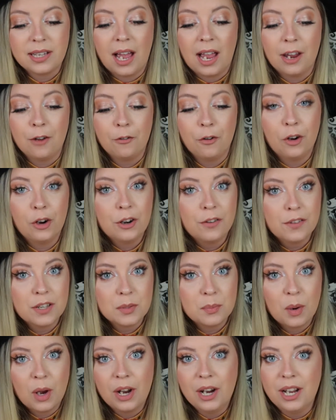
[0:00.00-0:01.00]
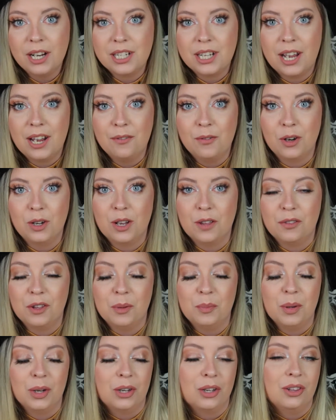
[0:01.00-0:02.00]
I have heard of this product. I have heard nothing
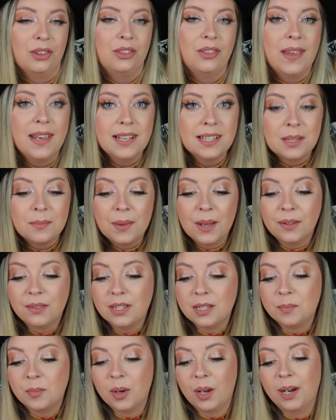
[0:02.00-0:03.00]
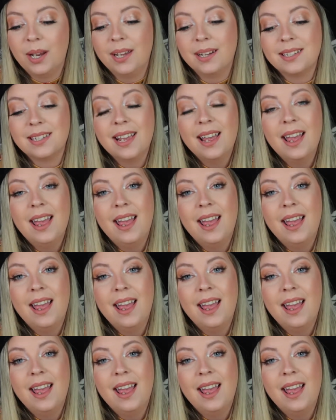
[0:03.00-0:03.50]
but good things about this product